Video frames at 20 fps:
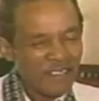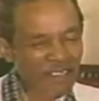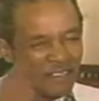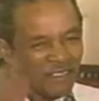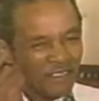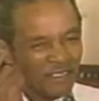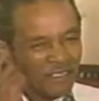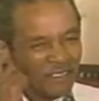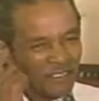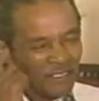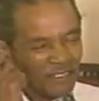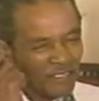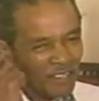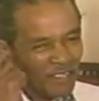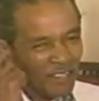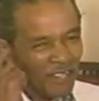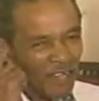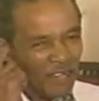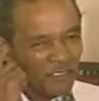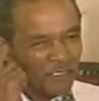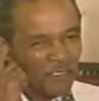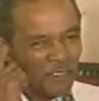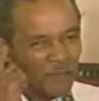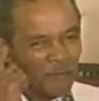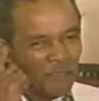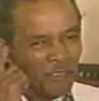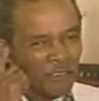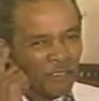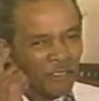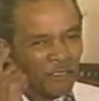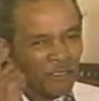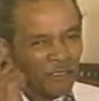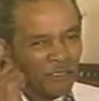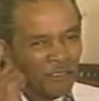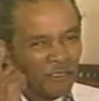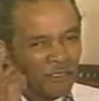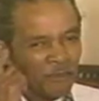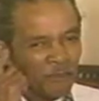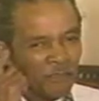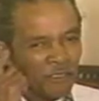and uh, I was coming along, you
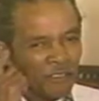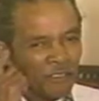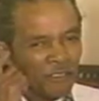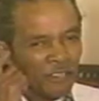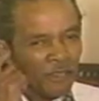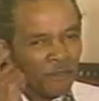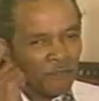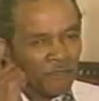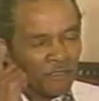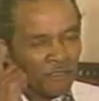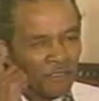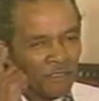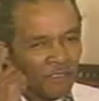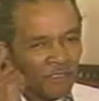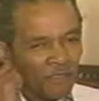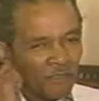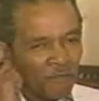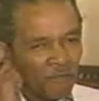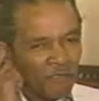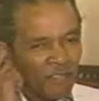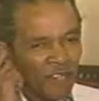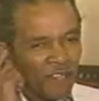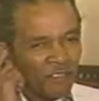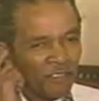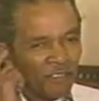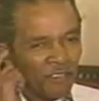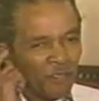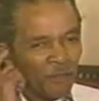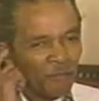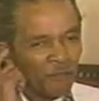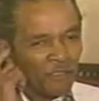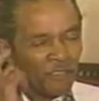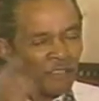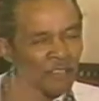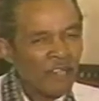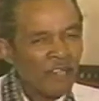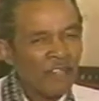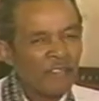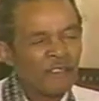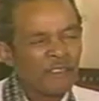know, because I was in a fast company. I
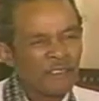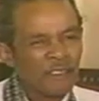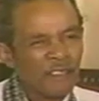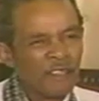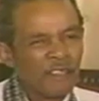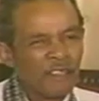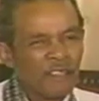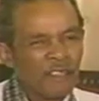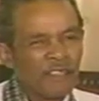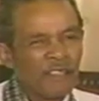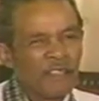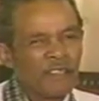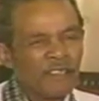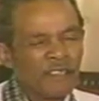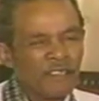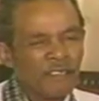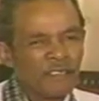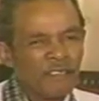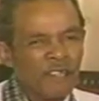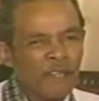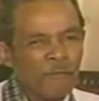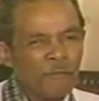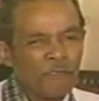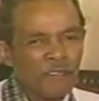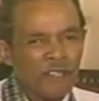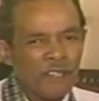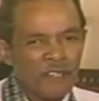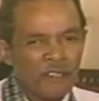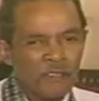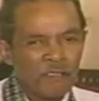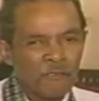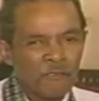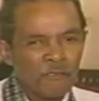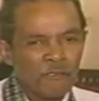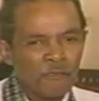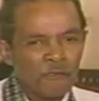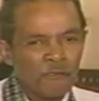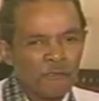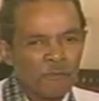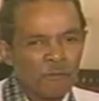had, that time you had three or
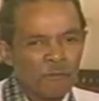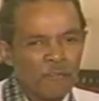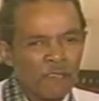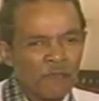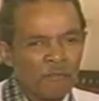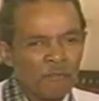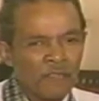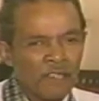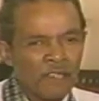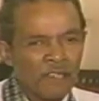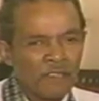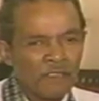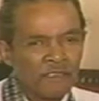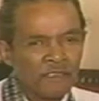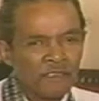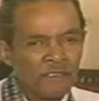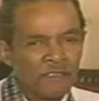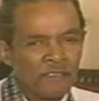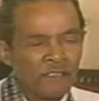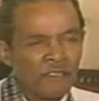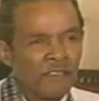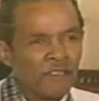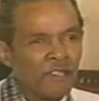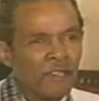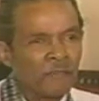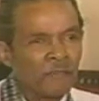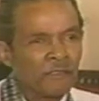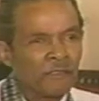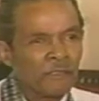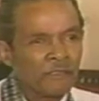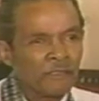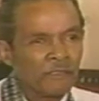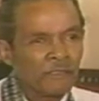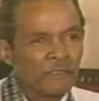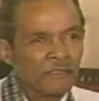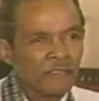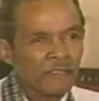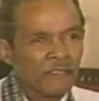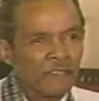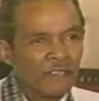four big bands in the neighborhood.
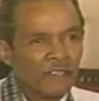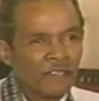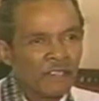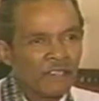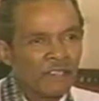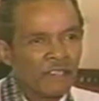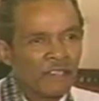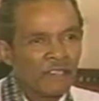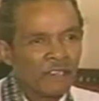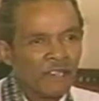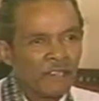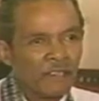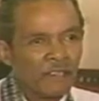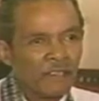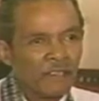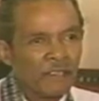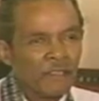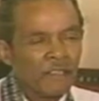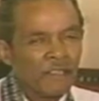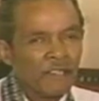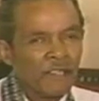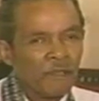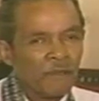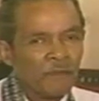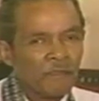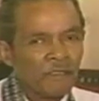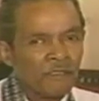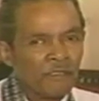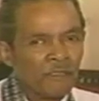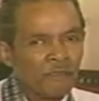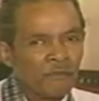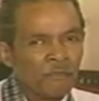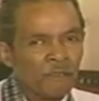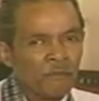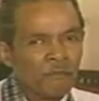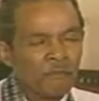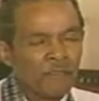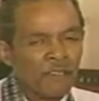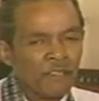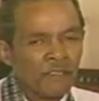Right. I, it was one
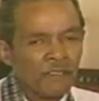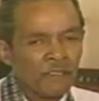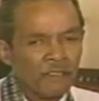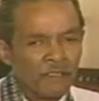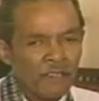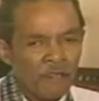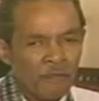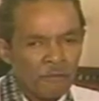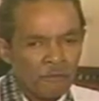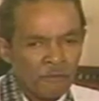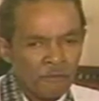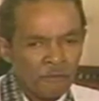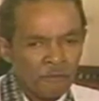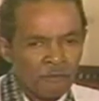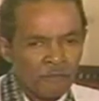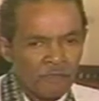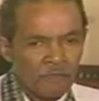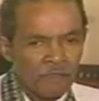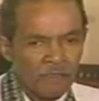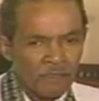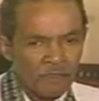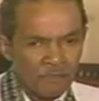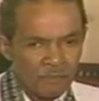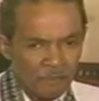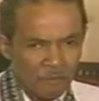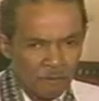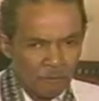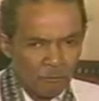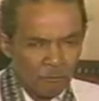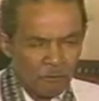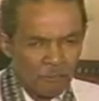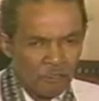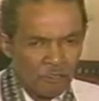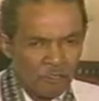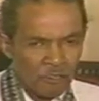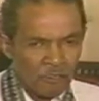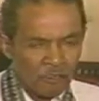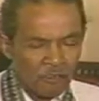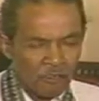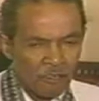band that I worked with, uh,
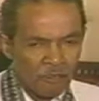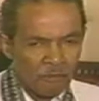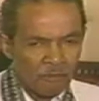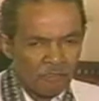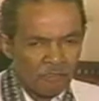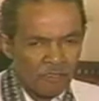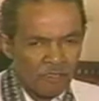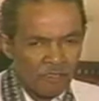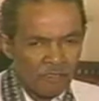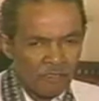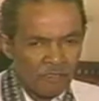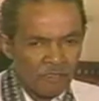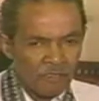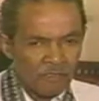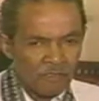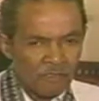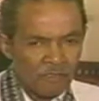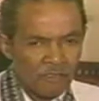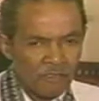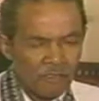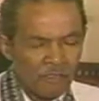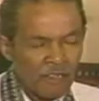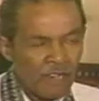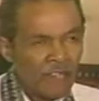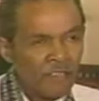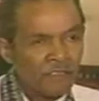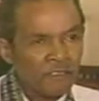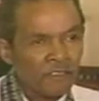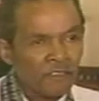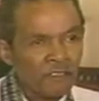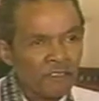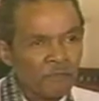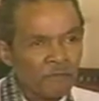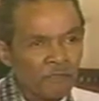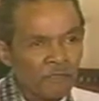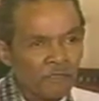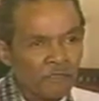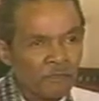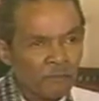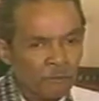Wardell Gray was in it. It was called Isaac
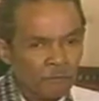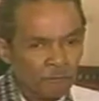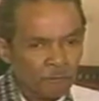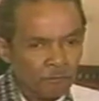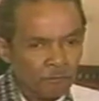Goodman's Group.